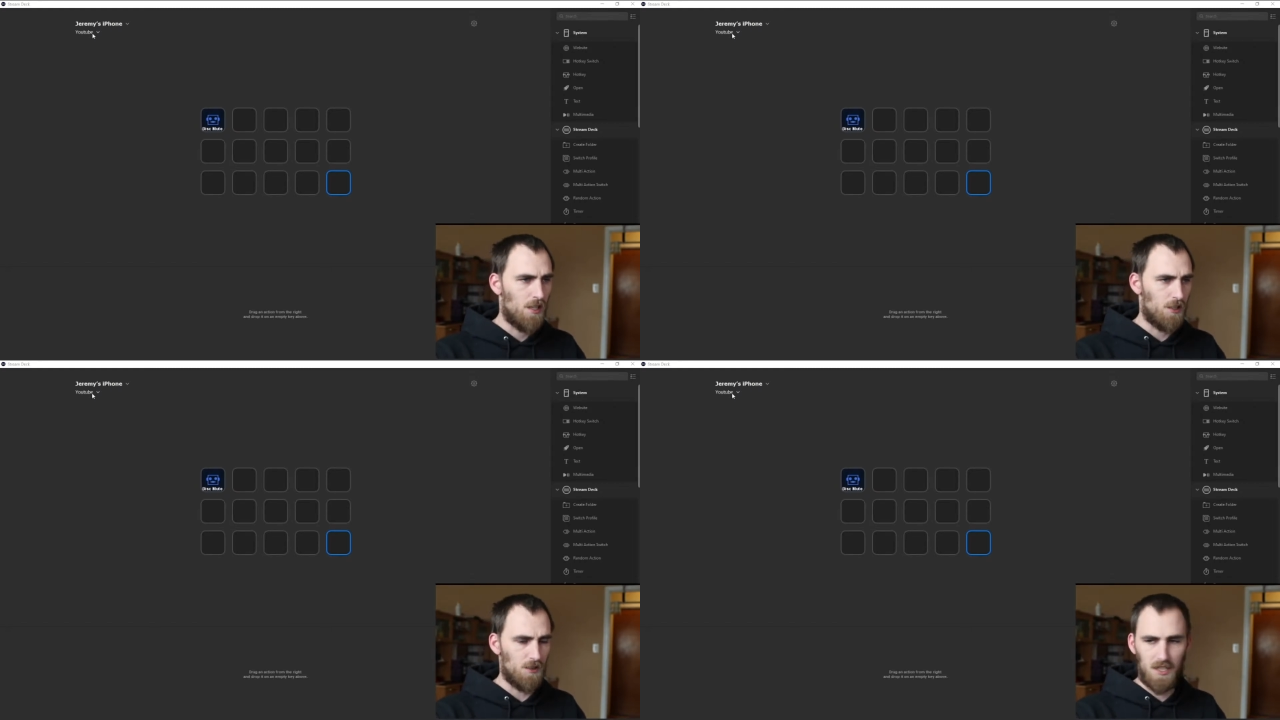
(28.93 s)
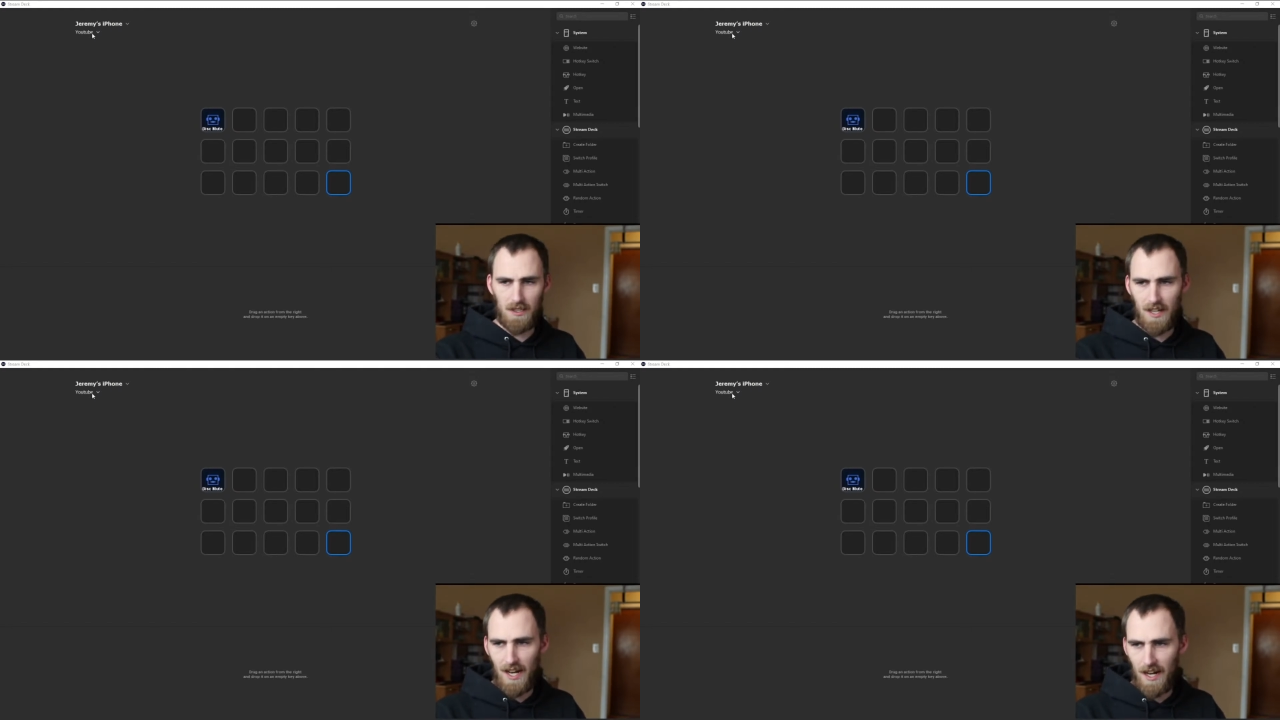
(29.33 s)
you'll see
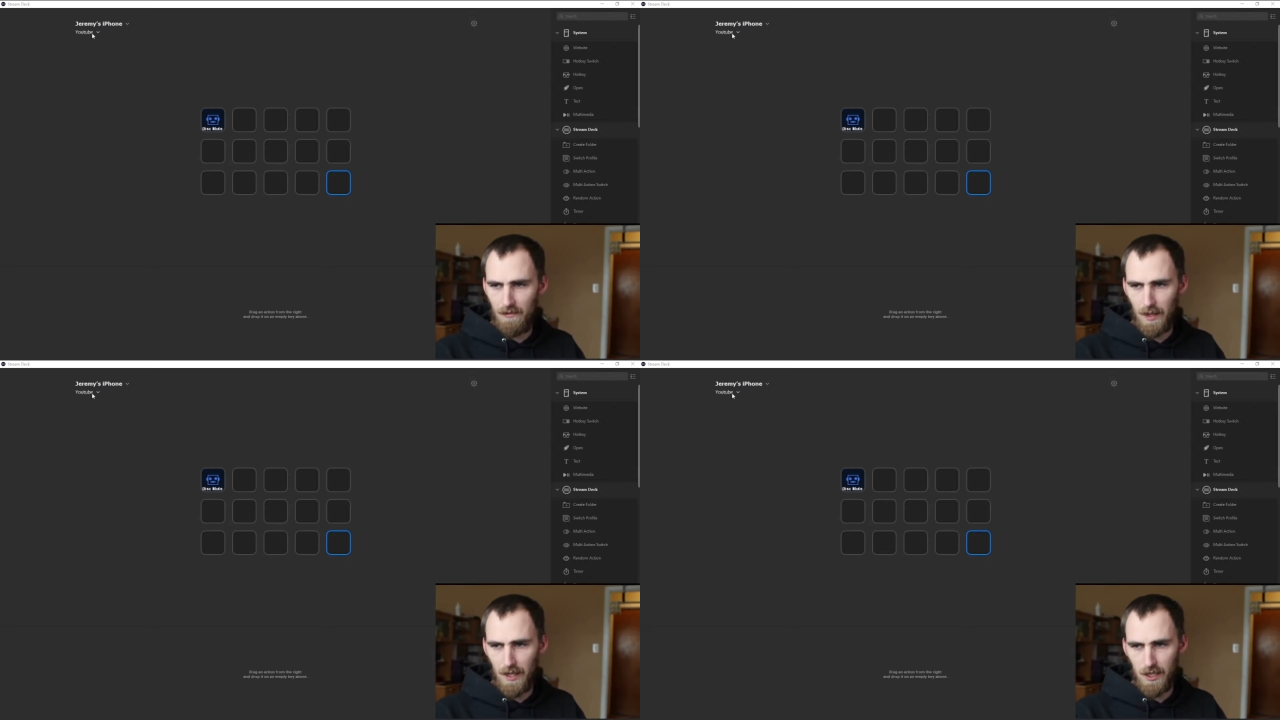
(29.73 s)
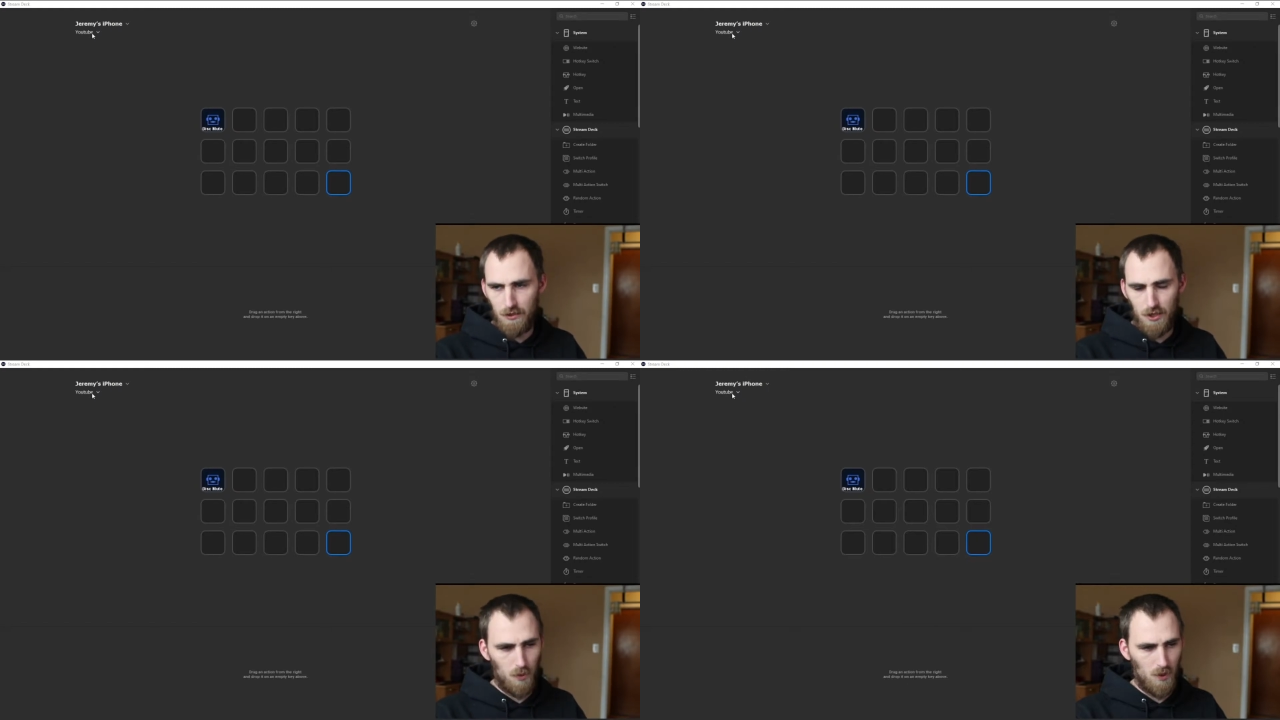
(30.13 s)
that I have my
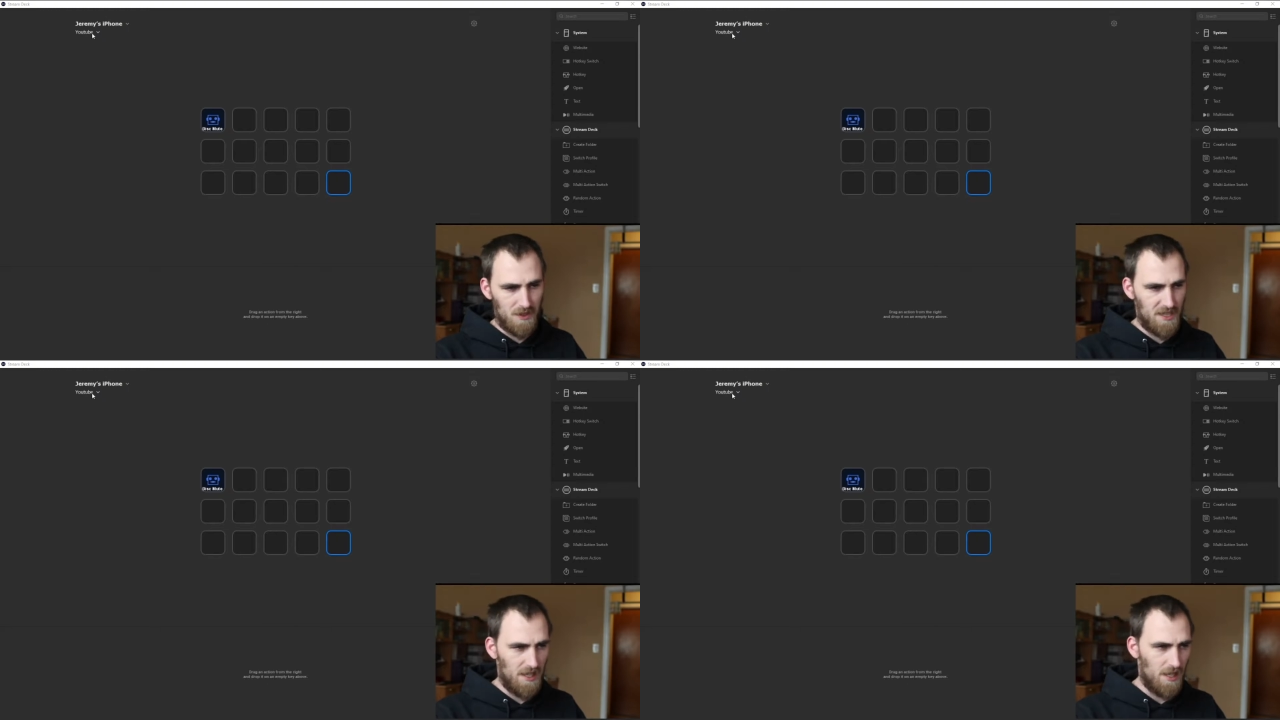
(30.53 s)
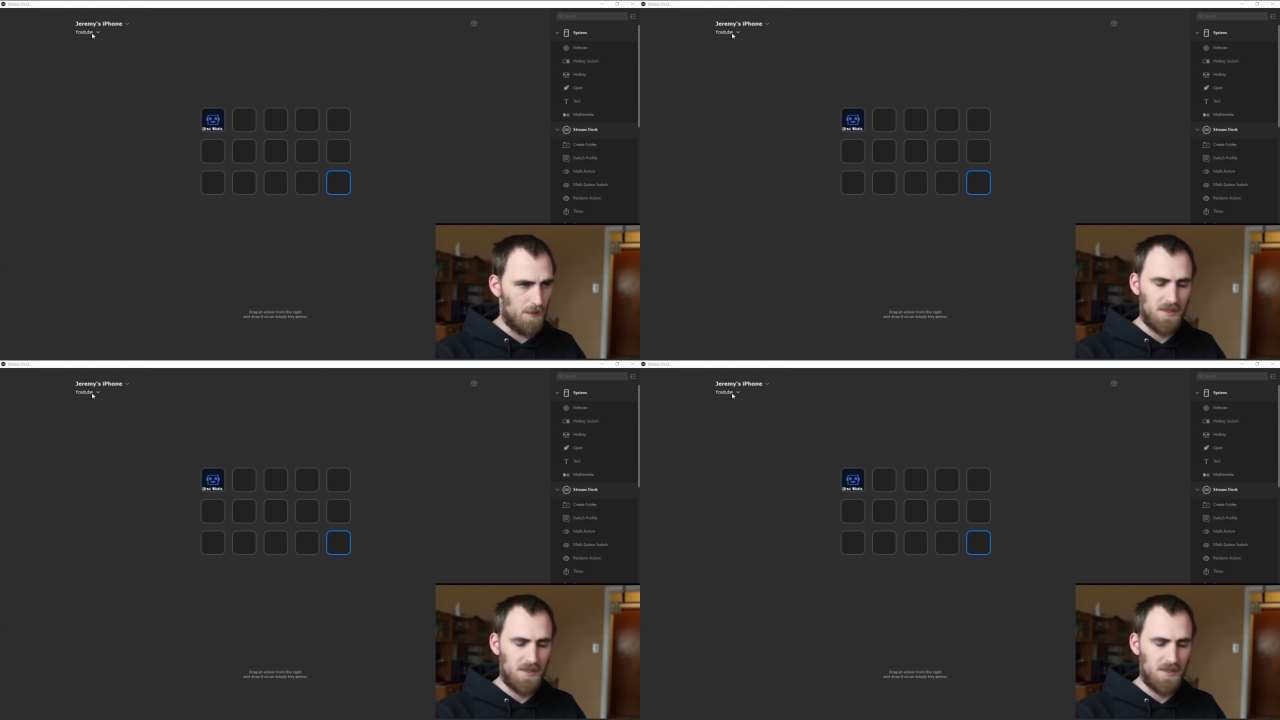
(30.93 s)
YouTube one set up.